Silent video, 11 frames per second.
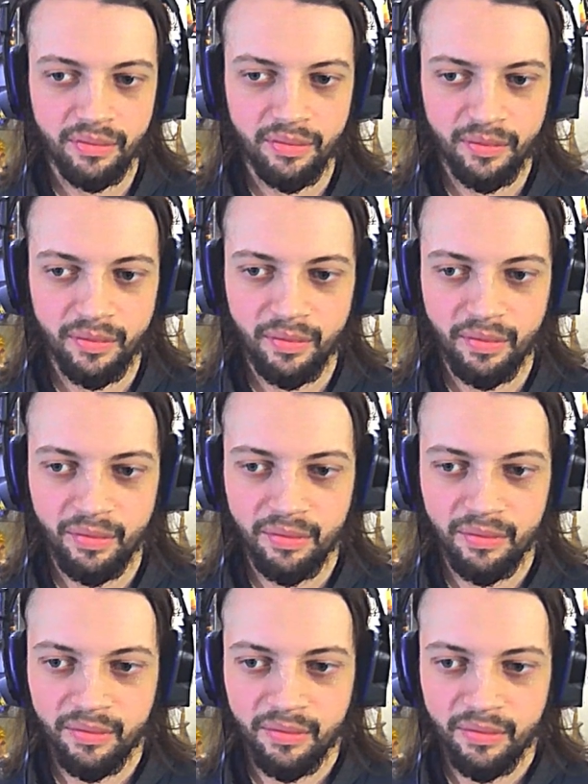
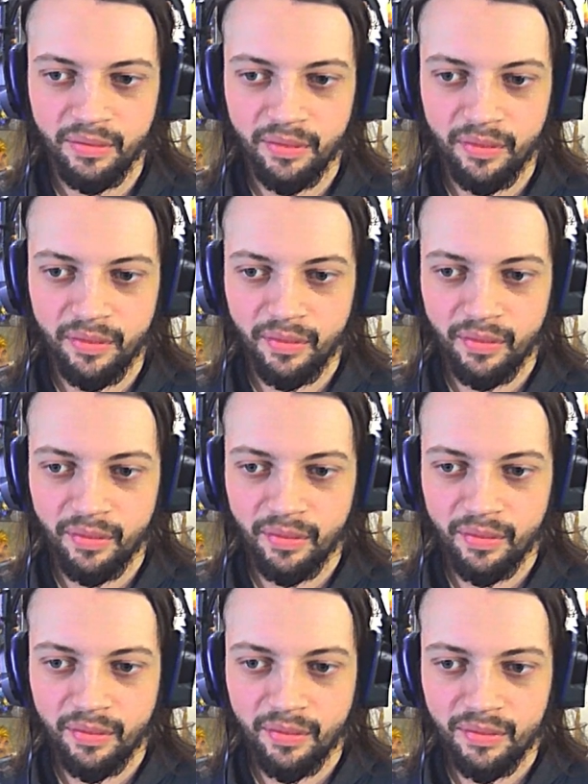
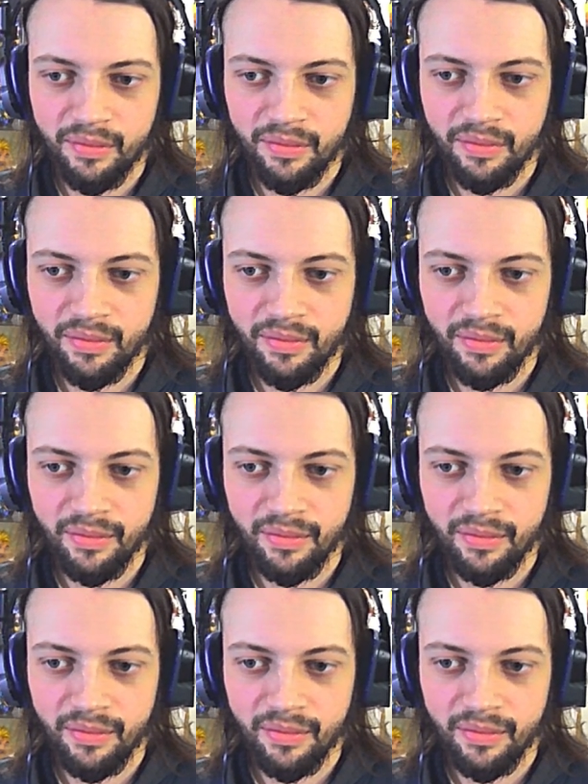(silent)